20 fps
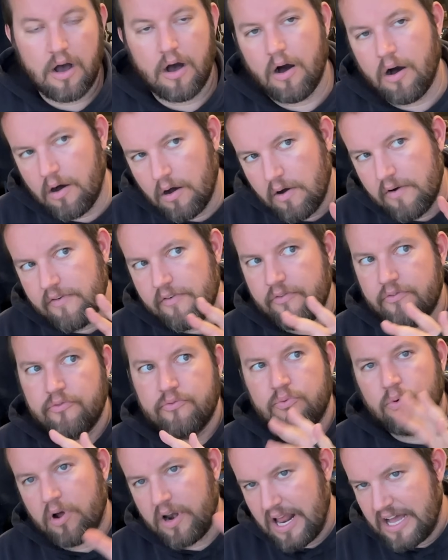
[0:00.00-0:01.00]

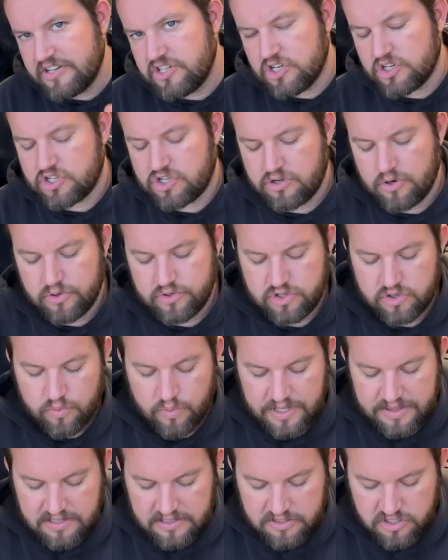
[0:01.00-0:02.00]
of what I just showed you
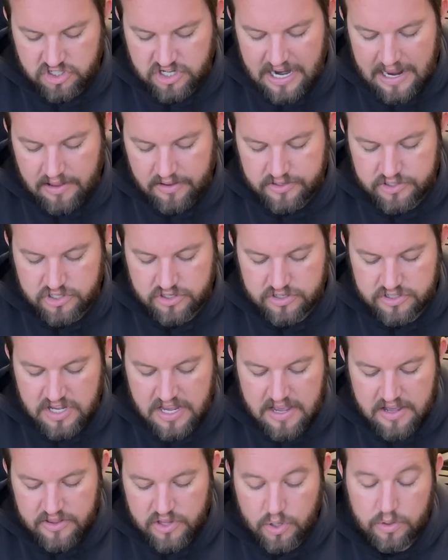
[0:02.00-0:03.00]
with these Challengers.
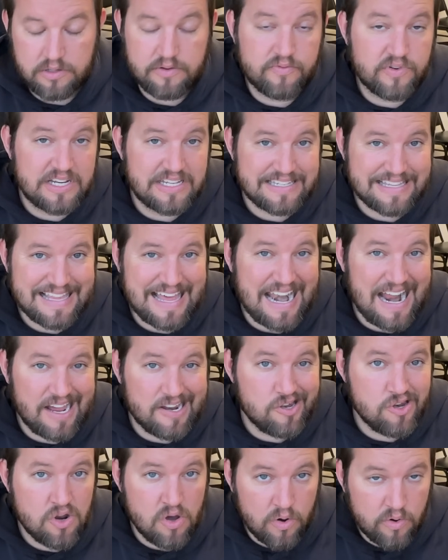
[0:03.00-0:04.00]
The only reason that
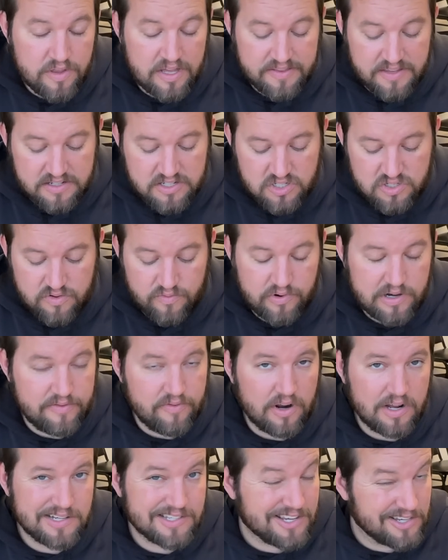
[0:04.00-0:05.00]
I know that this is a
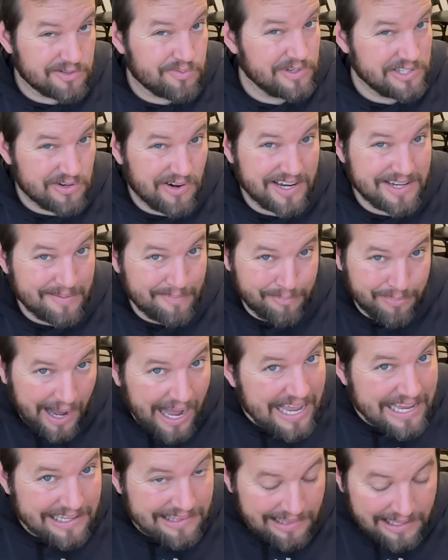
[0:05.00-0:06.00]
rerun is because we tried to
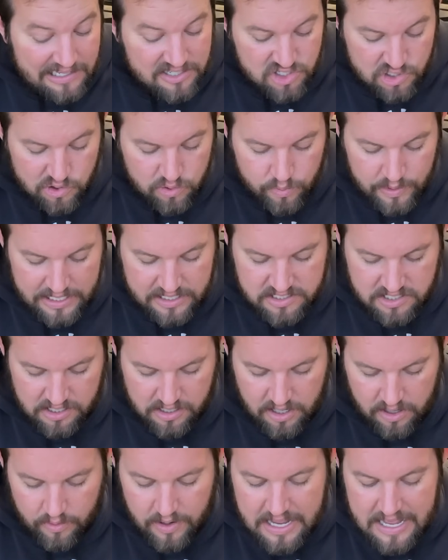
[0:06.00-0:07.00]
buy it like 2 weeks
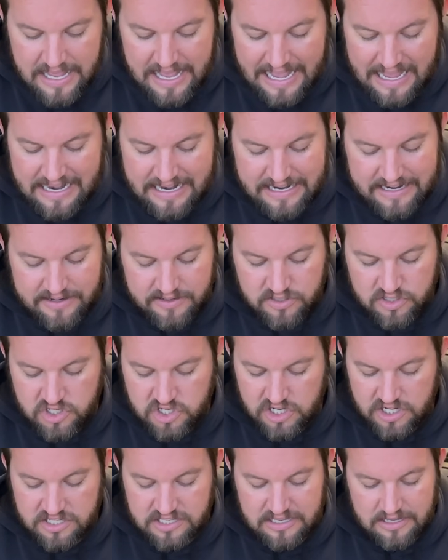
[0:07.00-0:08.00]
ago, and it is
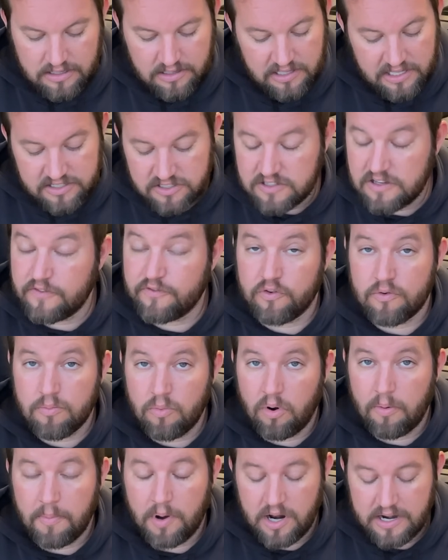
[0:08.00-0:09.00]
just listed for
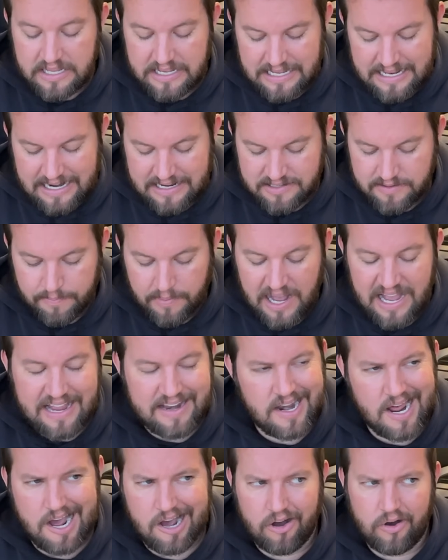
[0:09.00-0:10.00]
more money. It has a buy
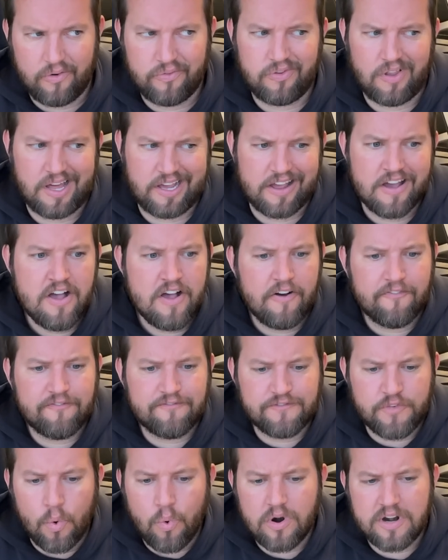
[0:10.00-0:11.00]
it now of like
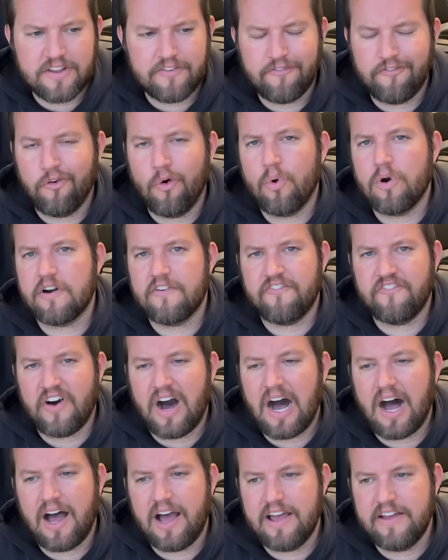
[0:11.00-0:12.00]

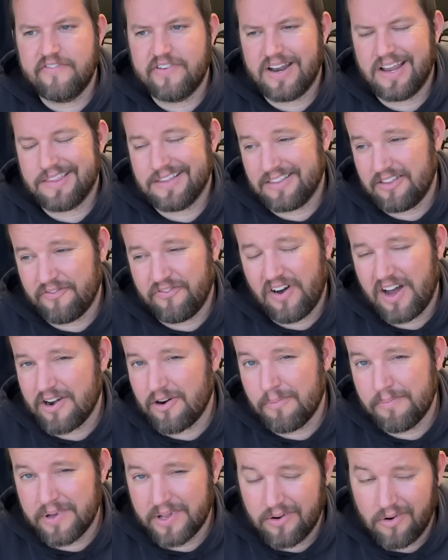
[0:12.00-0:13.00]
$44,500, and I think the
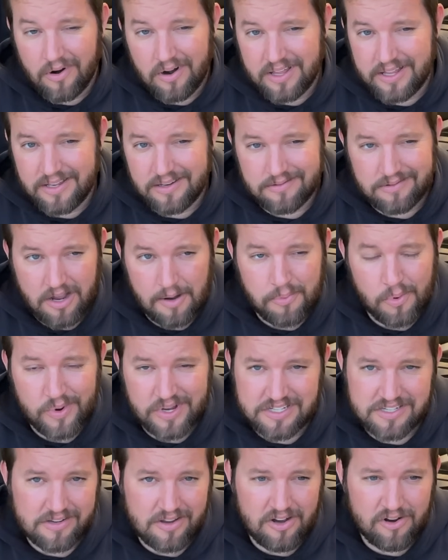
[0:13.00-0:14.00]
final bid on it a couple
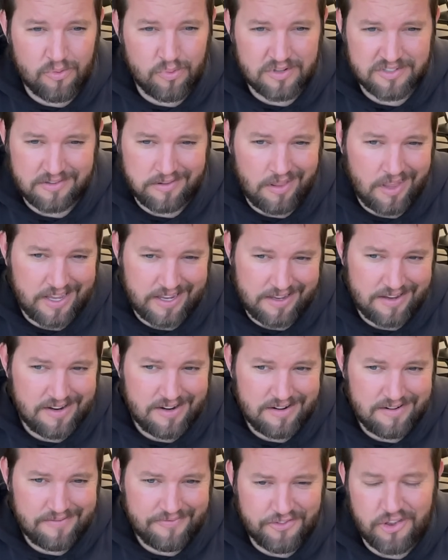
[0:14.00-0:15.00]
weeks ago was like
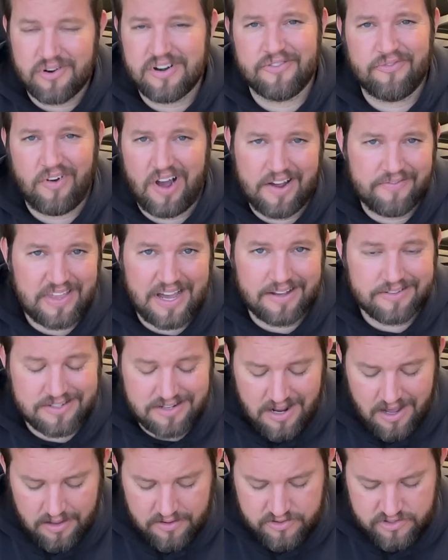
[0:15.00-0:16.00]

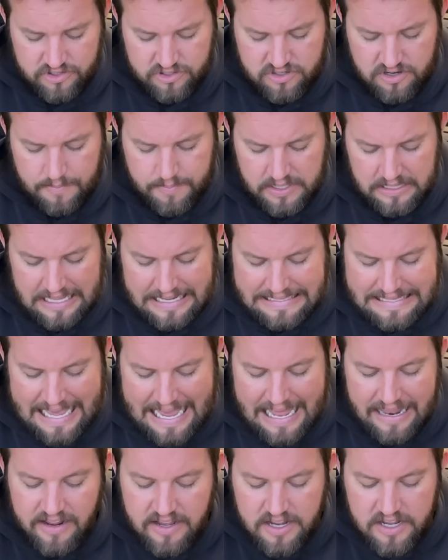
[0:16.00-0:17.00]
$35,000 or something like
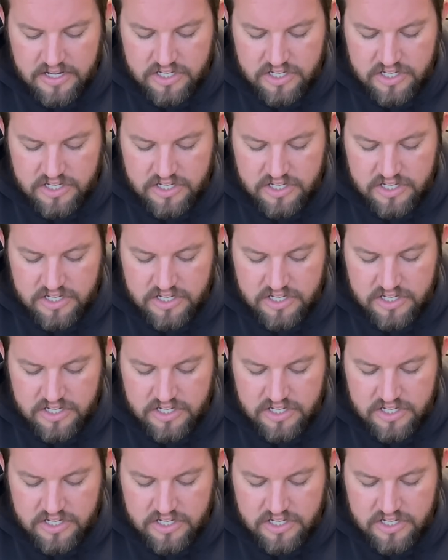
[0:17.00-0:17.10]
that.